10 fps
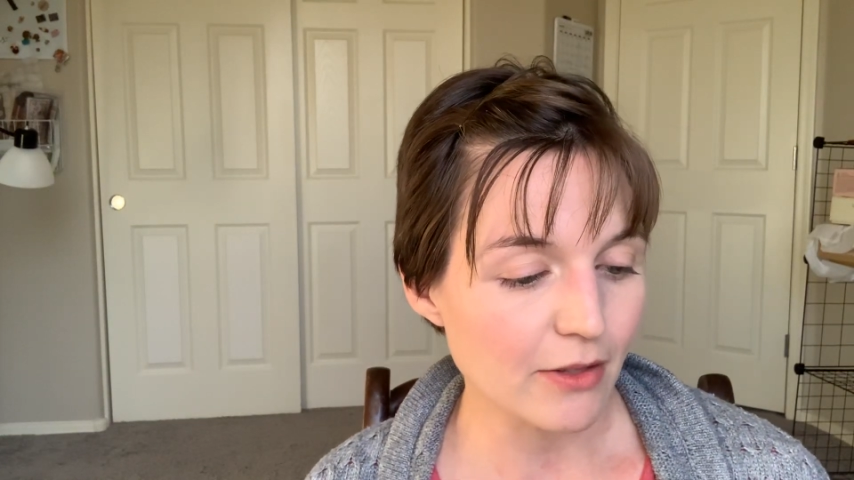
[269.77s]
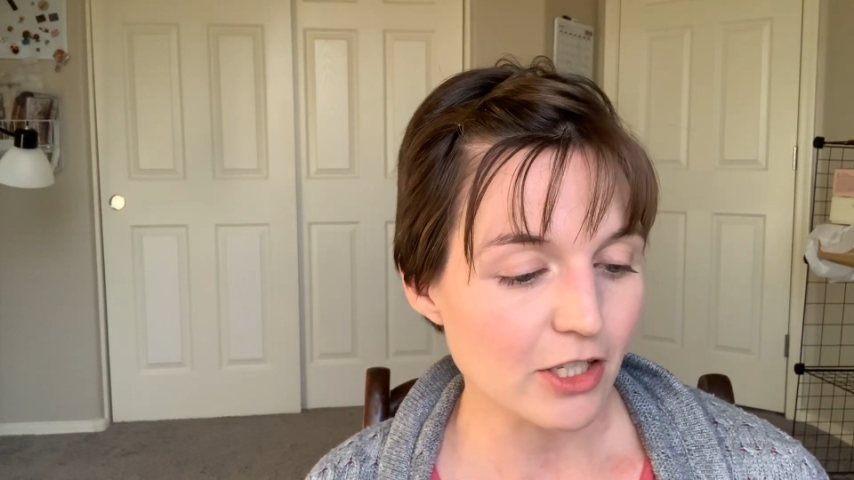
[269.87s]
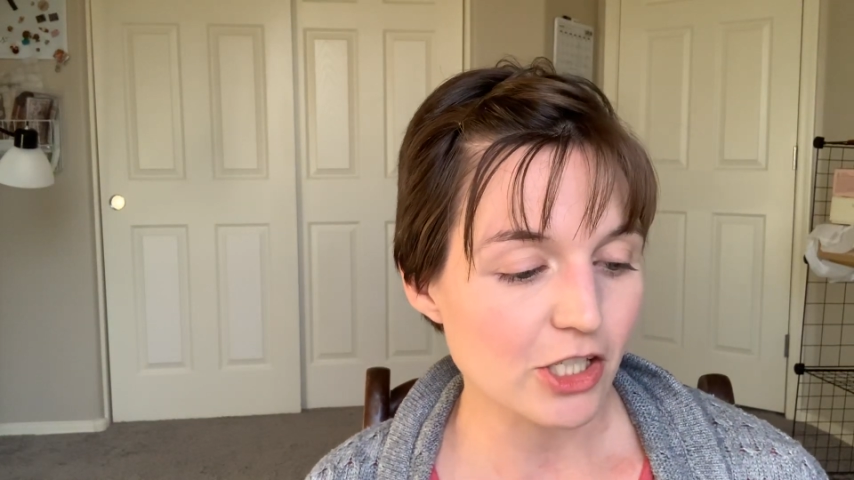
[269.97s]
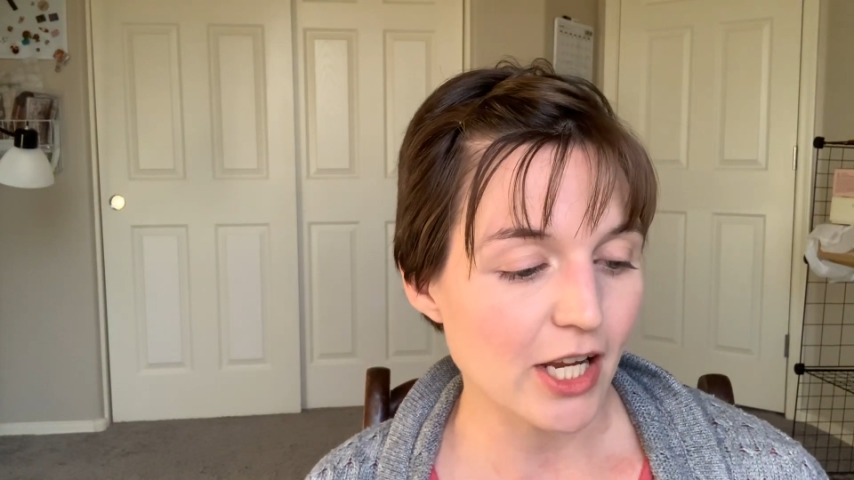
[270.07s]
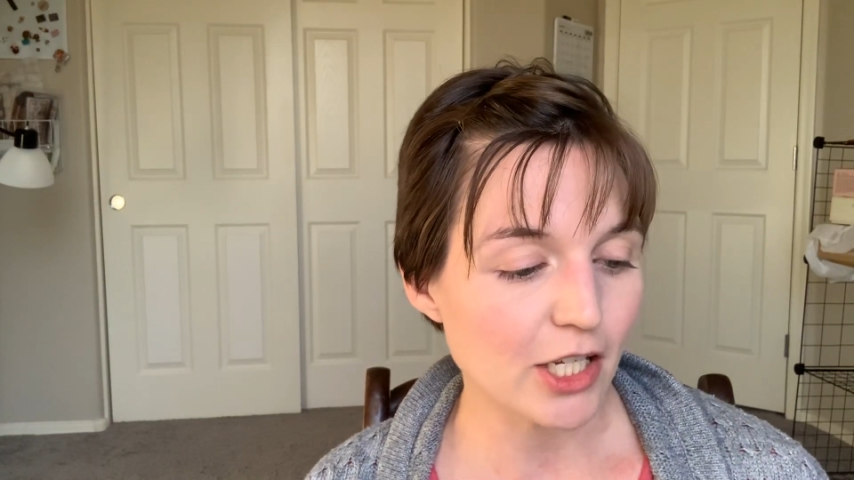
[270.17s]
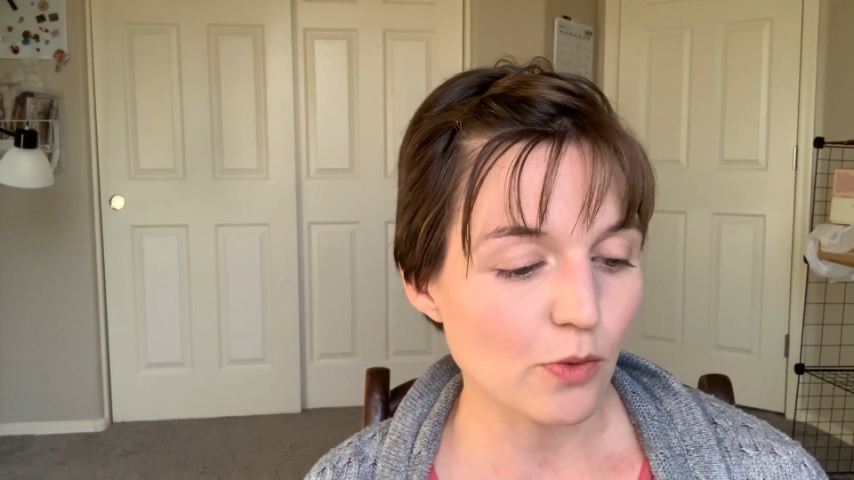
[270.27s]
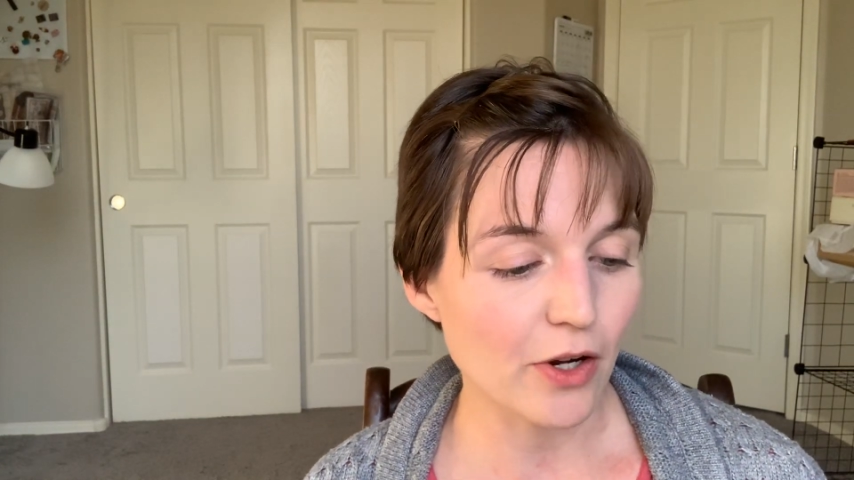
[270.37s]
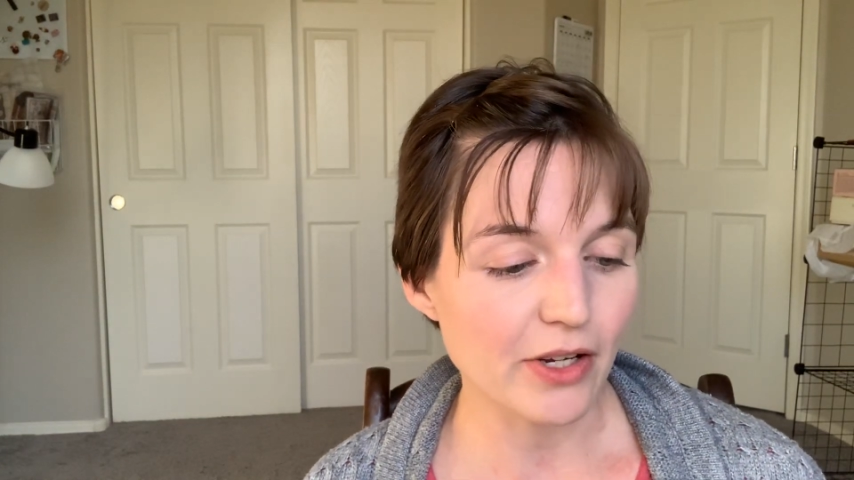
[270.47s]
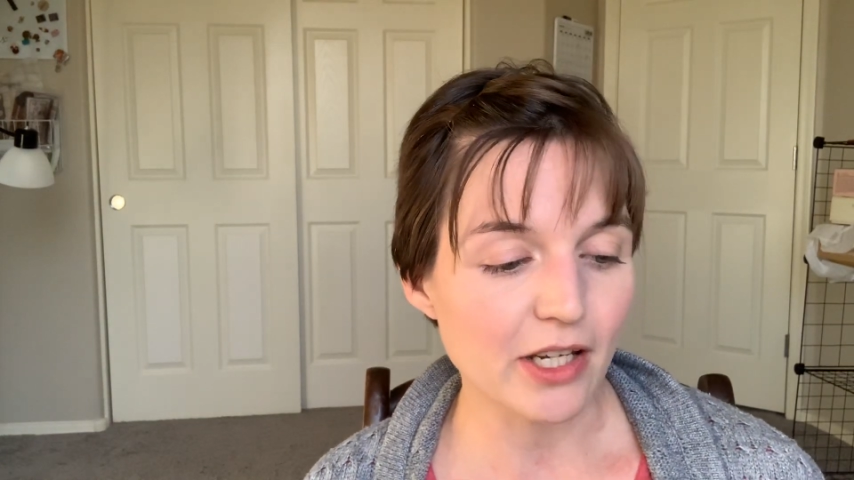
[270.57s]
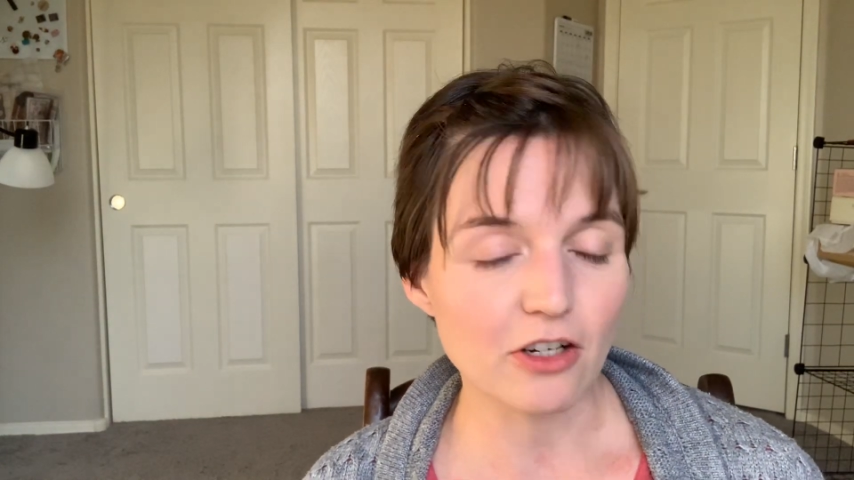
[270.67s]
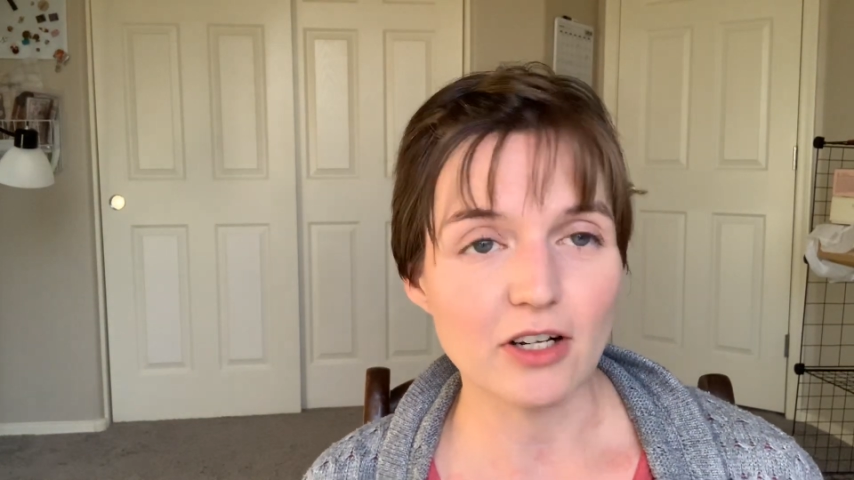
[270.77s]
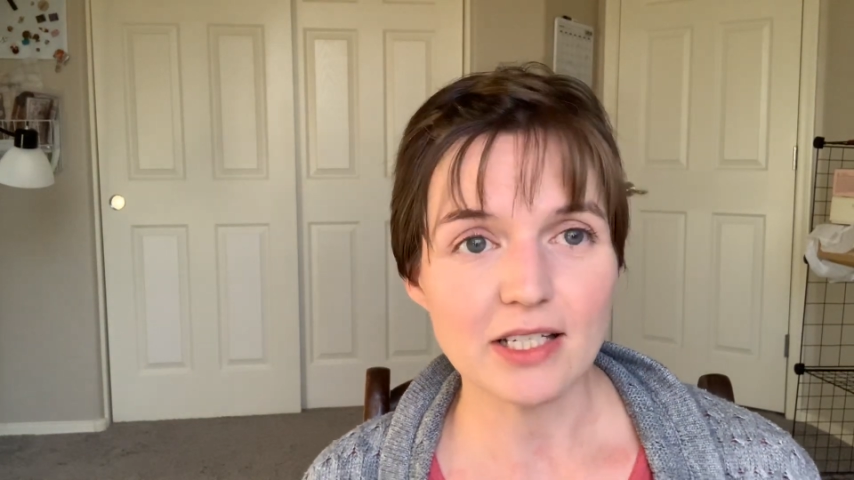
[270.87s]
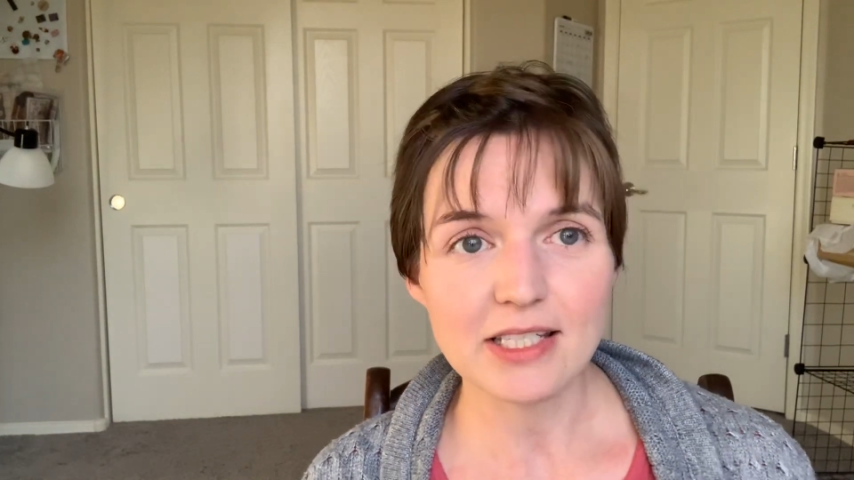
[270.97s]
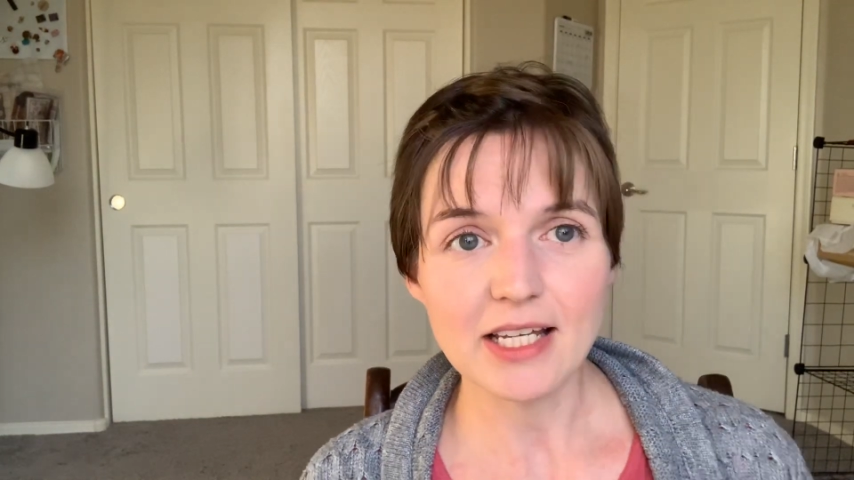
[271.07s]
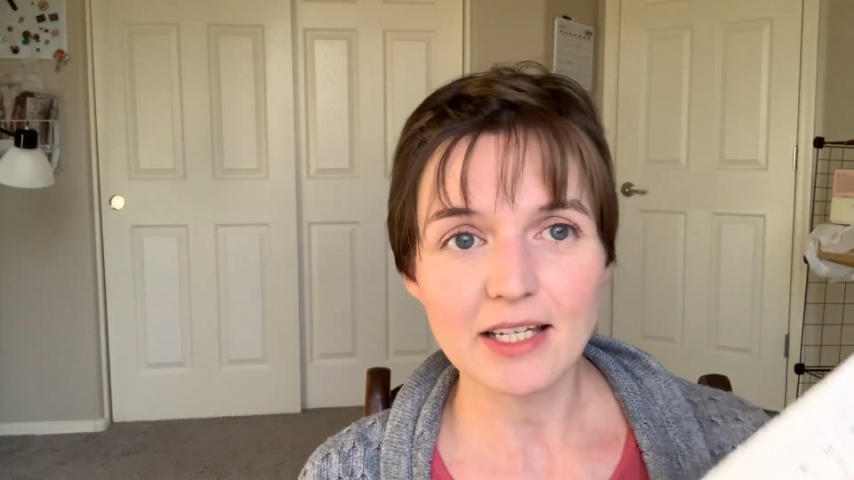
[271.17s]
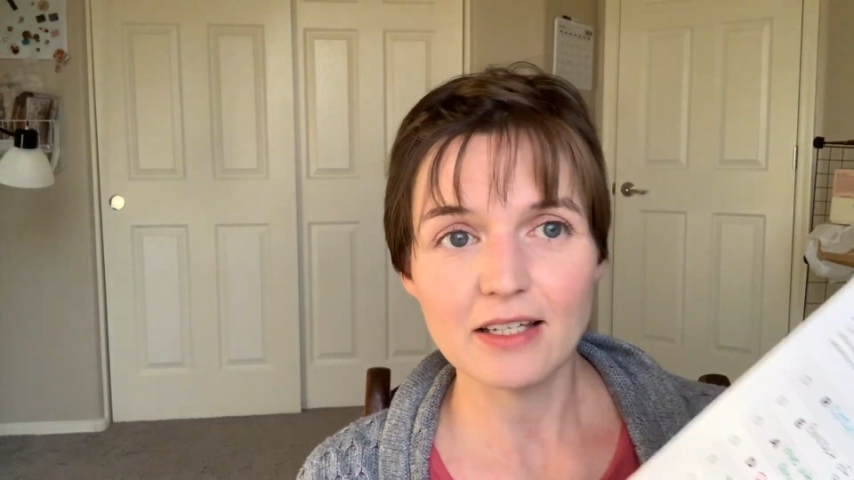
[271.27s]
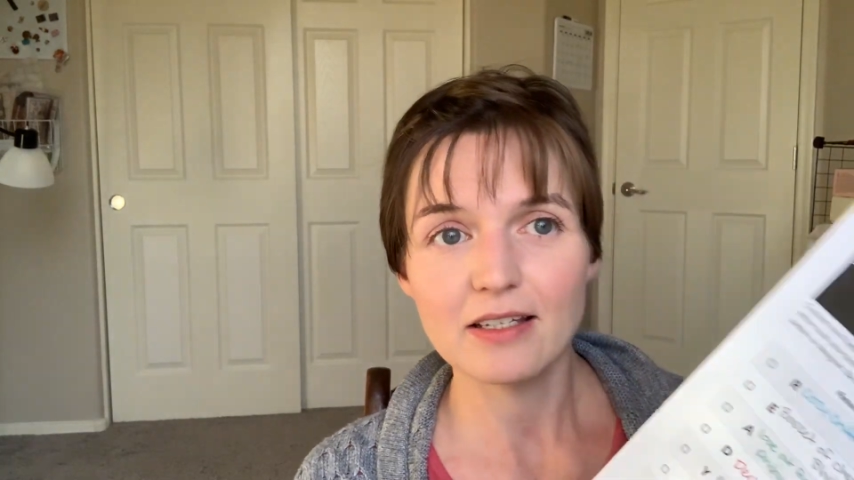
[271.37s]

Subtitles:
January acrostic,